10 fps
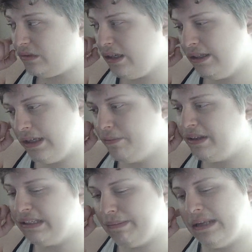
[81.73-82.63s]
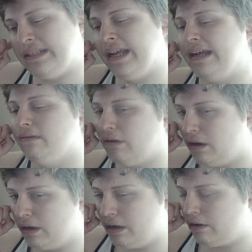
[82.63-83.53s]
some things may take
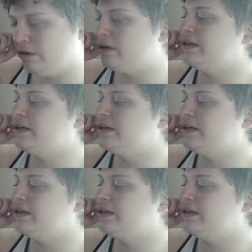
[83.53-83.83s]
longer